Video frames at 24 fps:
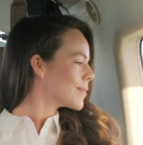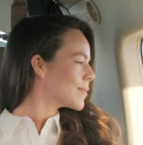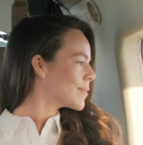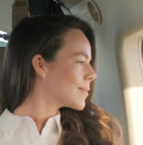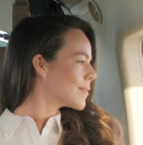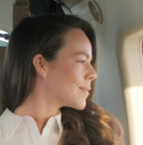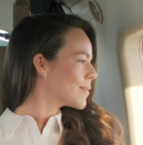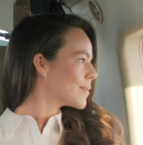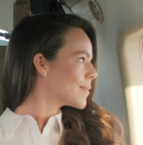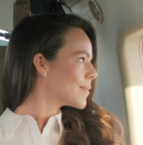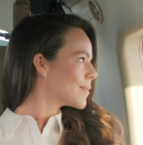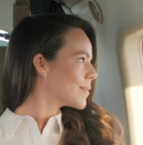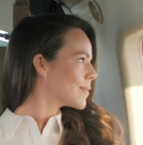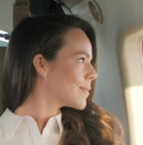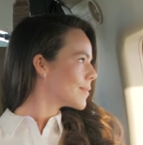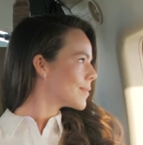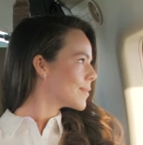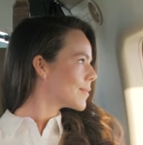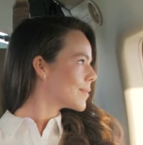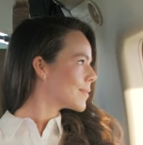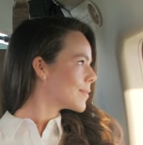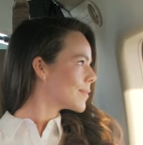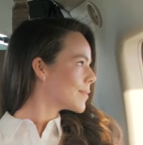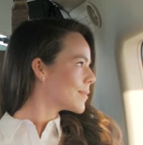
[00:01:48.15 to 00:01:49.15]

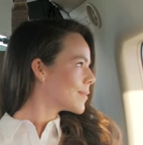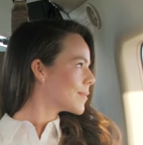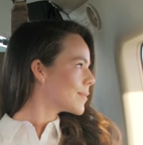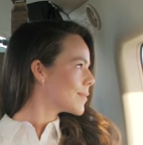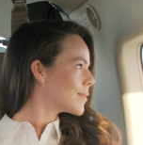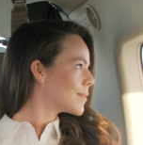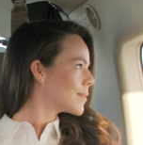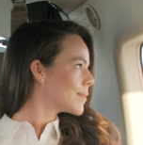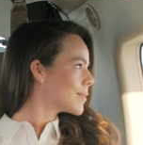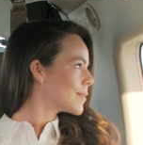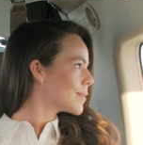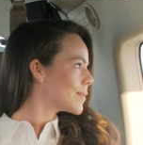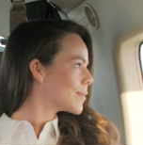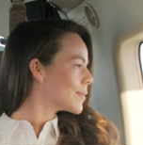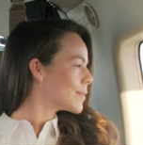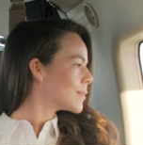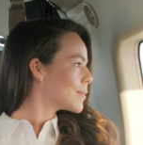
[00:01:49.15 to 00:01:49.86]
No one is speaking in this clip.